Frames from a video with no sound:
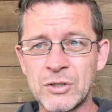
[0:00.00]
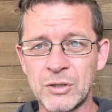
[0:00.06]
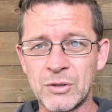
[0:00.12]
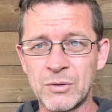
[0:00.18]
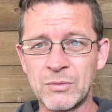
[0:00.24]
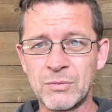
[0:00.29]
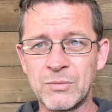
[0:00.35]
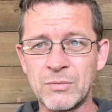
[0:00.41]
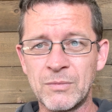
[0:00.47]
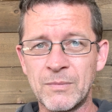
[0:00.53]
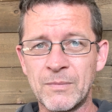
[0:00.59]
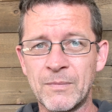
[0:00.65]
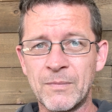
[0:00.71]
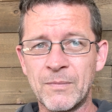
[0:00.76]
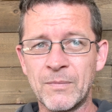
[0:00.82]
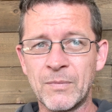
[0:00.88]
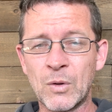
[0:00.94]
you
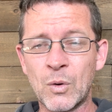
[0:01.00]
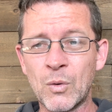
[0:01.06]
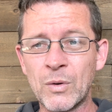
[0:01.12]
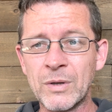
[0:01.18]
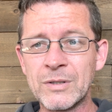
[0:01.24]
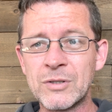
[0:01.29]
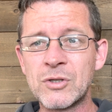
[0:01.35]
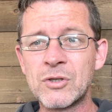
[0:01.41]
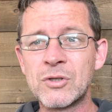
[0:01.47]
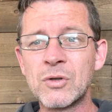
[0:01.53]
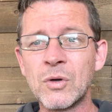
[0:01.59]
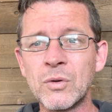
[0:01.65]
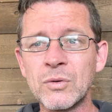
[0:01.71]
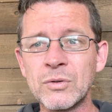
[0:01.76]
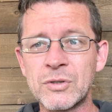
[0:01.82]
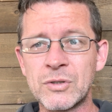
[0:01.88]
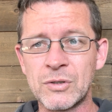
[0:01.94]
or
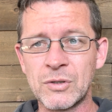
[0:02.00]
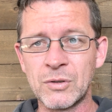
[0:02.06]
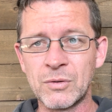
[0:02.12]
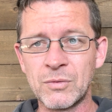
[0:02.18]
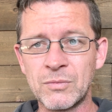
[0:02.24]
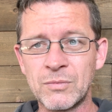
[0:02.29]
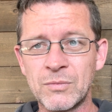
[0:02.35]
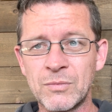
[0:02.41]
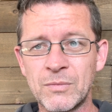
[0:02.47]
insults you,